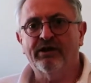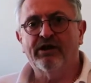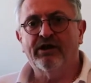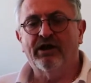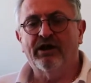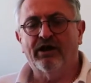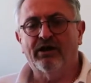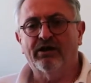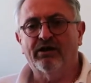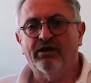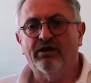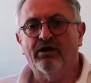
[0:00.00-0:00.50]

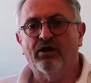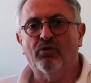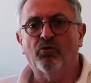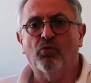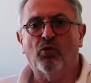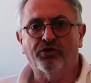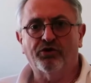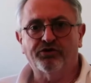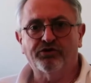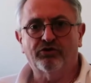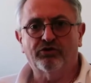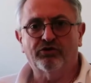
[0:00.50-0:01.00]
and what
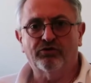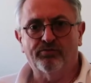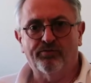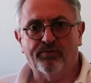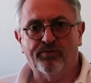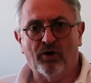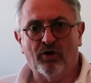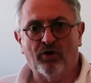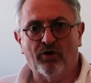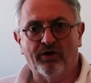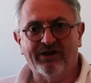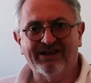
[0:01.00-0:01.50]
you can
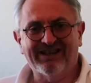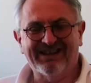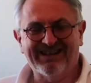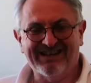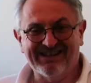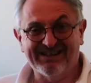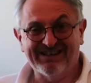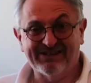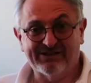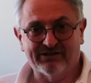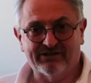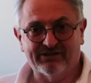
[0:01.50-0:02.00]
buy
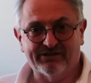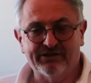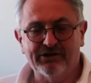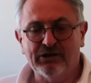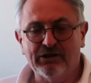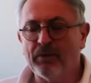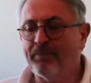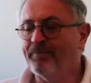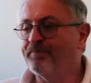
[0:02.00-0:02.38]
easily.